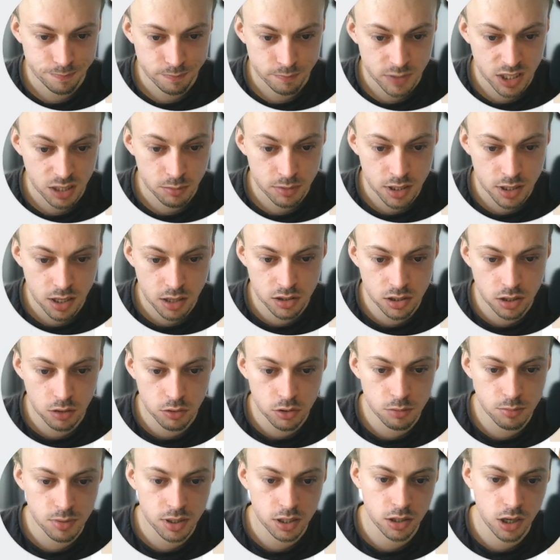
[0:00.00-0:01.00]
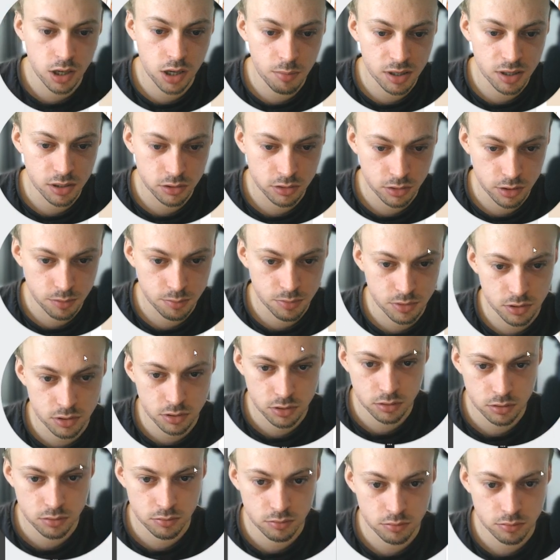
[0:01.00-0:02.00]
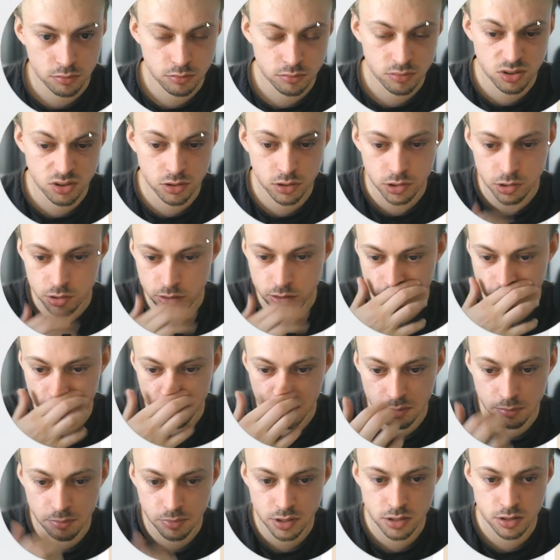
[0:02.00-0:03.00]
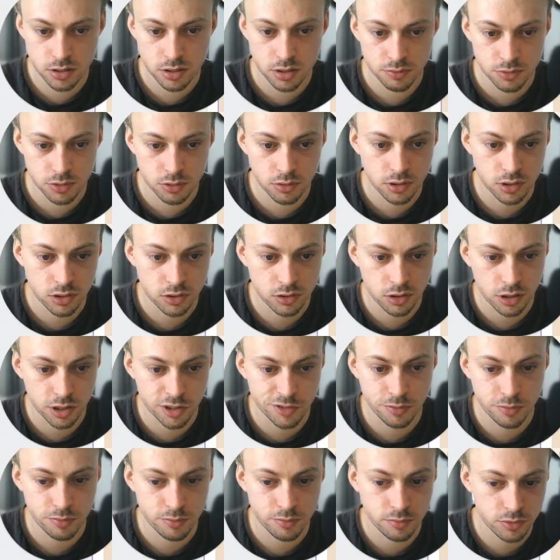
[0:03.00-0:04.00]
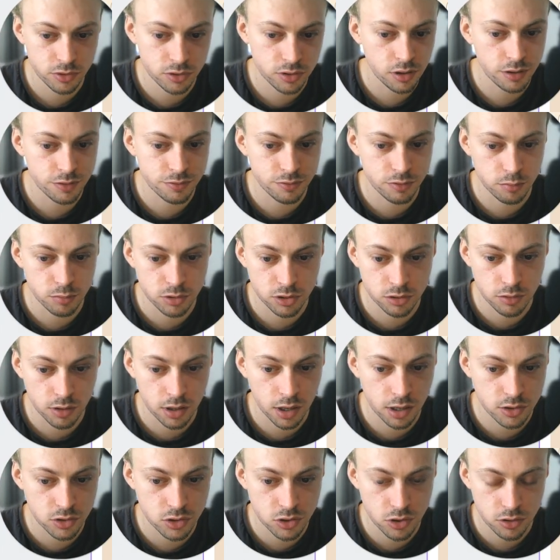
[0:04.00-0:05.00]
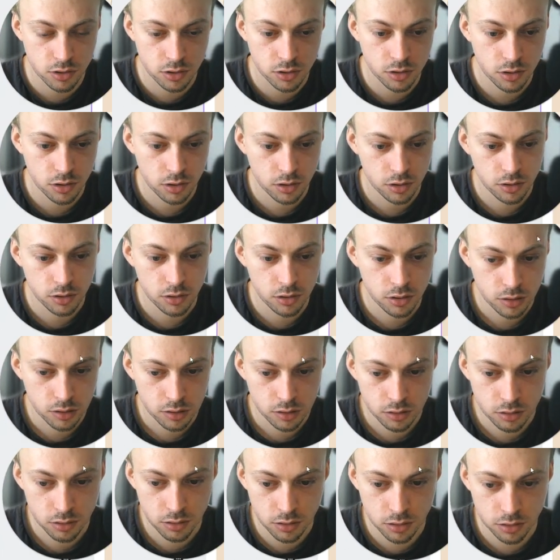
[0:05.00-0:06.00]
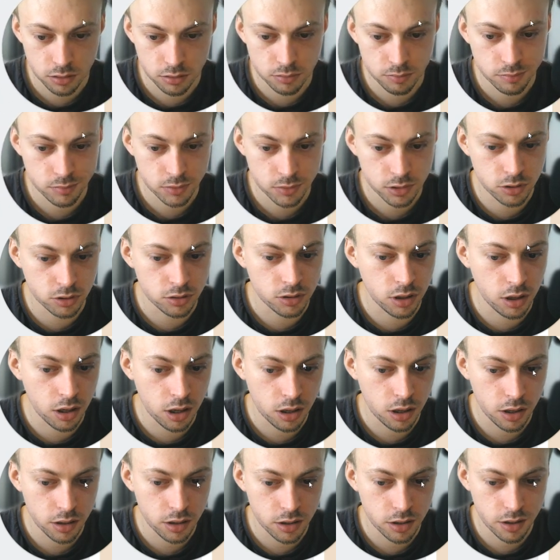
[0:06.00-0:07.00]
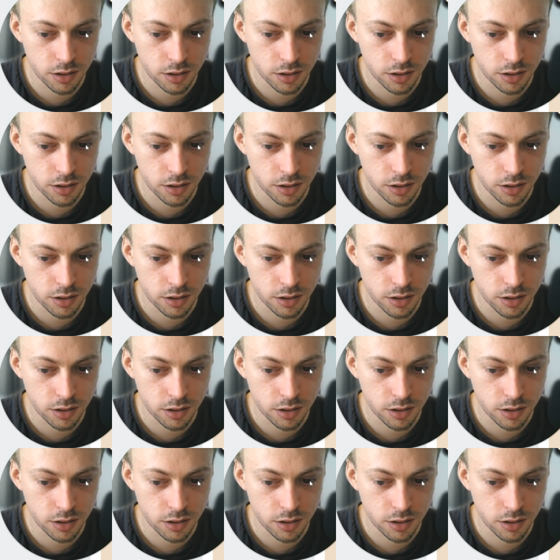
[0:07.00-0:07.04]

yeah but that's how you make comic strips you just use templates if you want to start start from scratch uh, good luck I